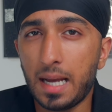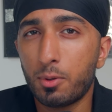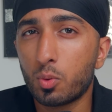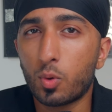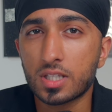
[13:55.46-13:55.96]

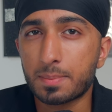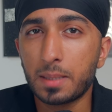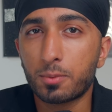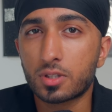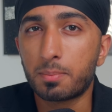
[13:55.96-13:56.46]
Apple wants
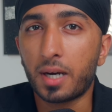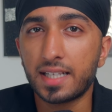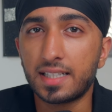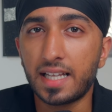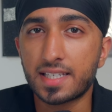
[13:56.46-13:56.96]
people to
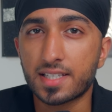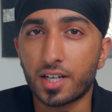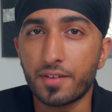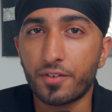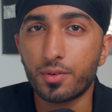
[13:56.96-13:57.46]
buy the latest
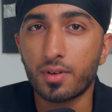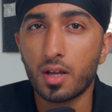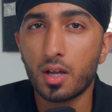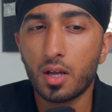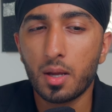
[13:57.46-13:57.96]
iPhone.
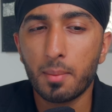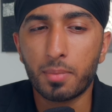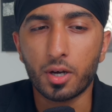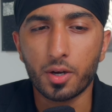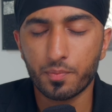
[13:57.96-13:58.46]

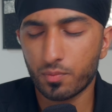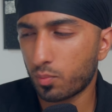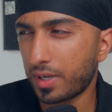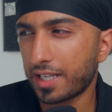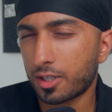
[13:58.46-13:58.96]
But
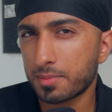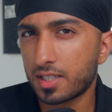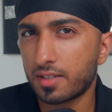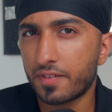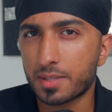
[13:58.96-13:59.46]
when it comes
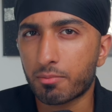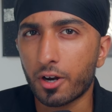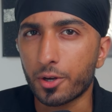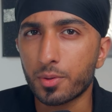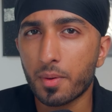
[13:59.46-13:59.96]
to the Vision
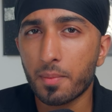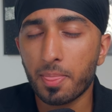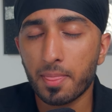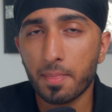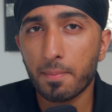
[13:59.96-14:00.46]
Pro,
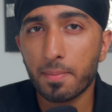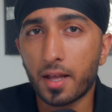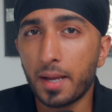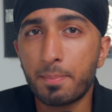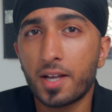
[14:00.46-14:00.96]

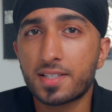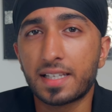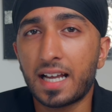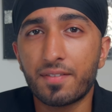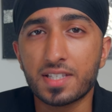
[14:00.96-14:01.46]
I
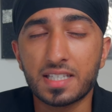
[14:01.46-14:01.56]
personally haven't